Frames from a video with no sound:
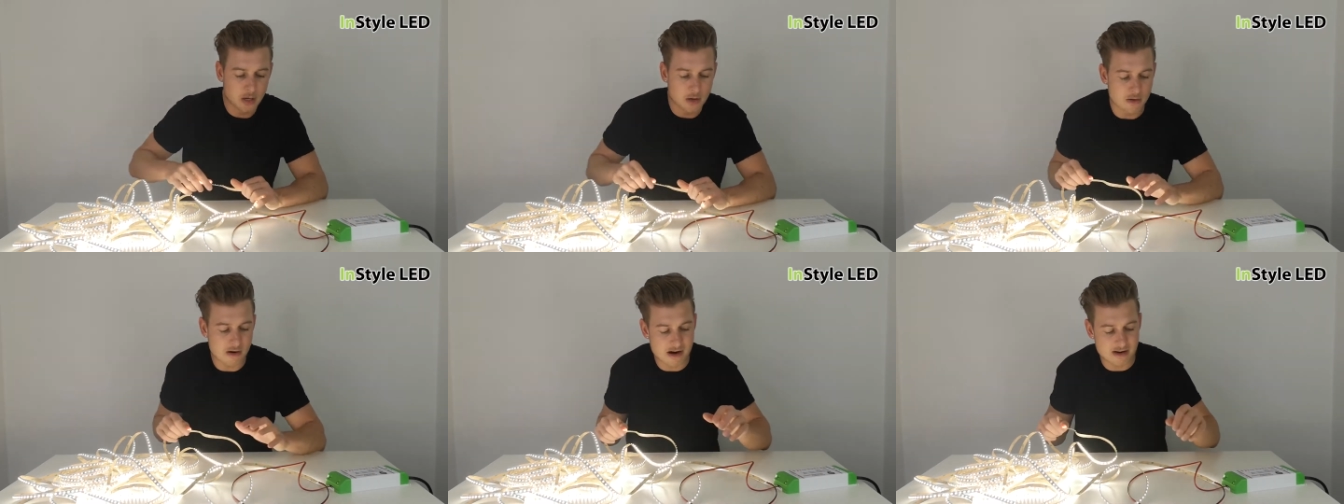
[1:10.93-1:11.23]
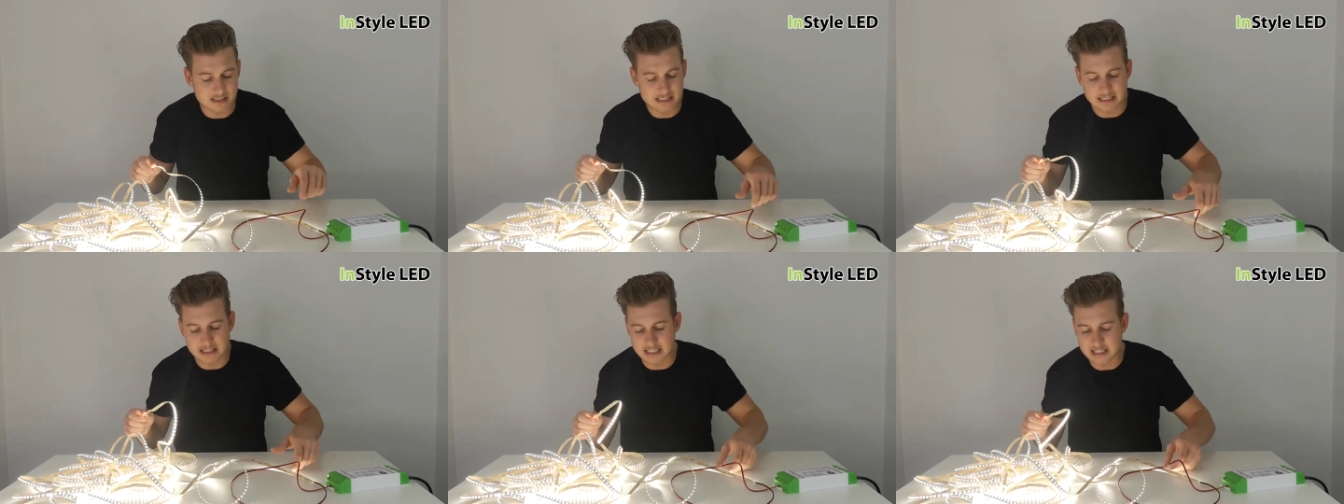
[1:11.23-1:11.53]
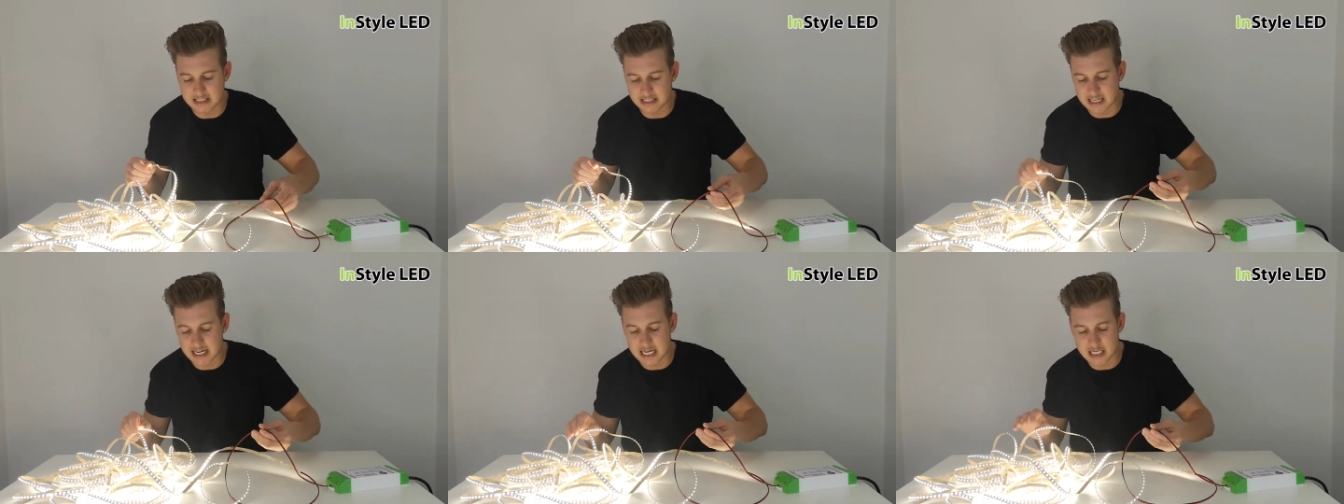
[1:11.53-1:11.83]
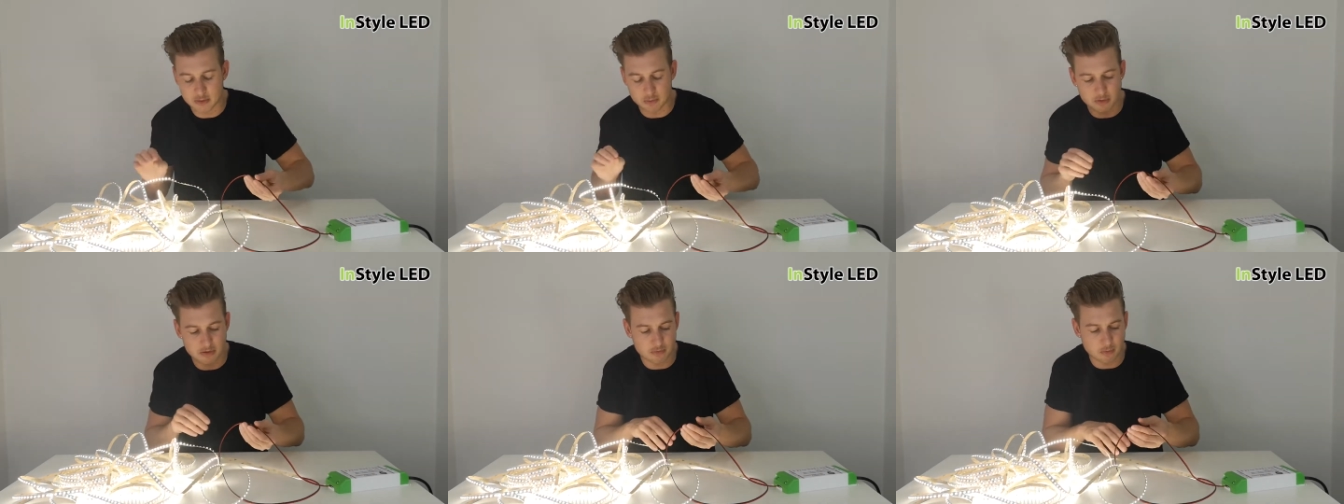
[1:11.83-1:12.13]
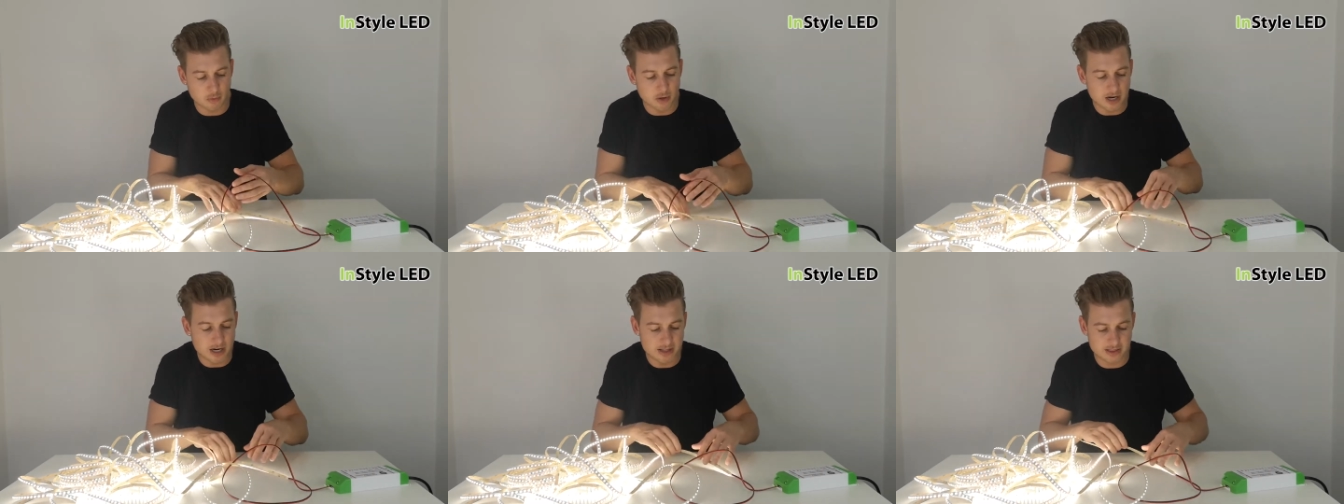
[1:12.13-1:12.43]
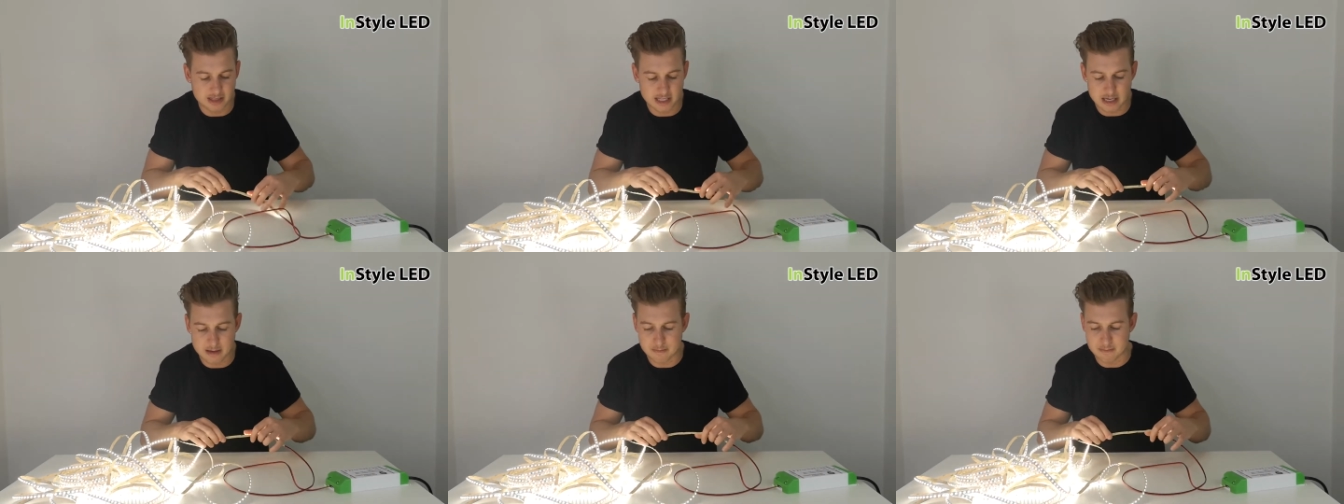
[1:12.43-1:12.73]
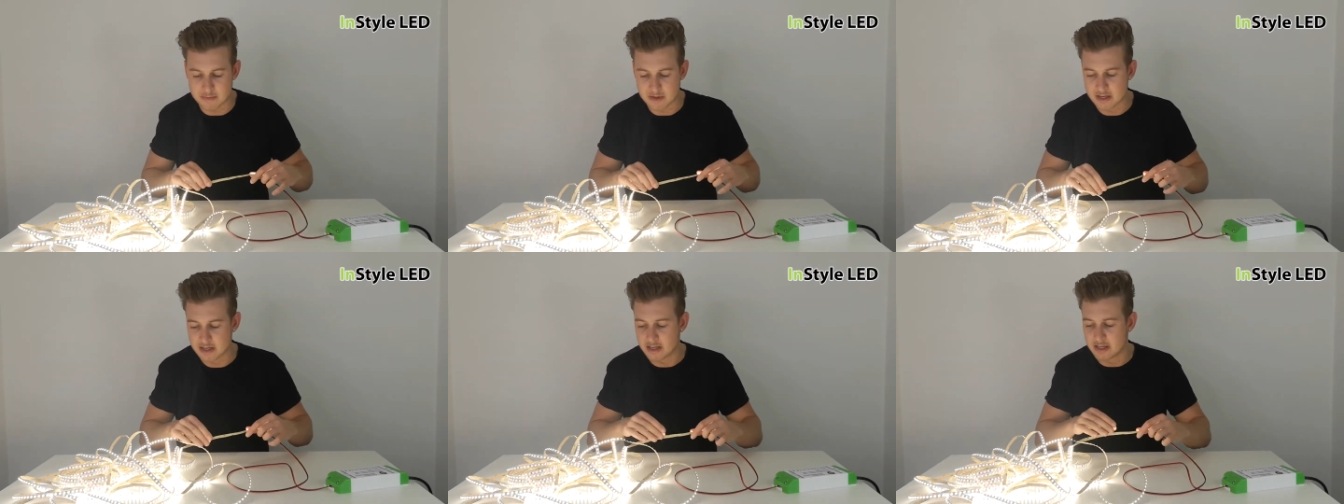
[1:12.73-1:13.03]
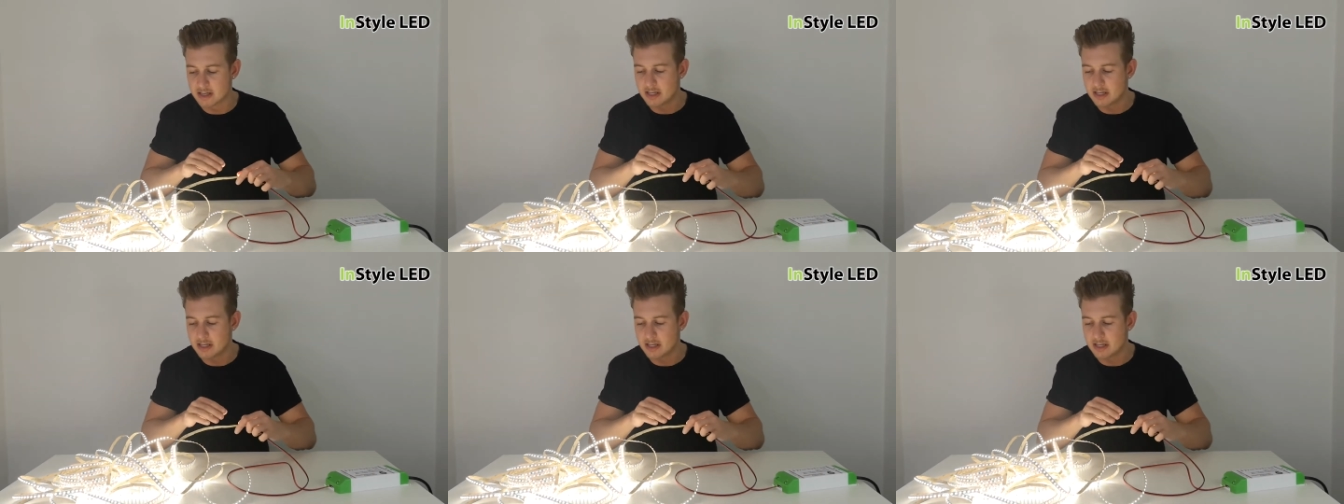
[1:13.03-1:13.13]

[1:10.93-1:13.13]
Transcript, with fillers: whereas in this case we've wired them